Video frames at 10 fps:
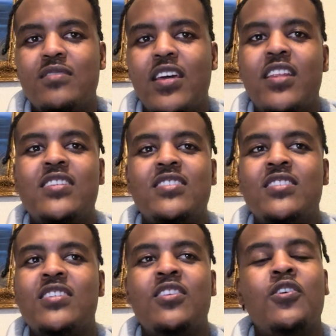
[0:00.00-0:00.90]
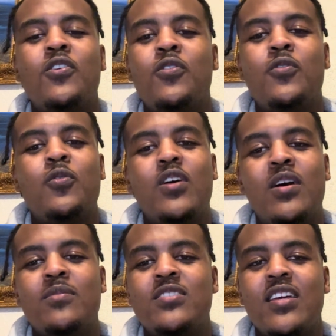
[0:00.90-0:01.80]
And this isn't no
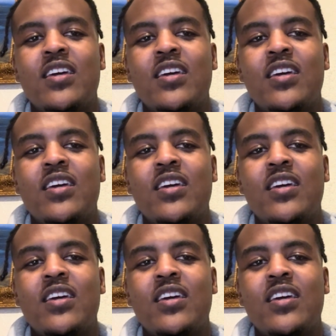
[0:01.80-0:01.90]
I'm a sell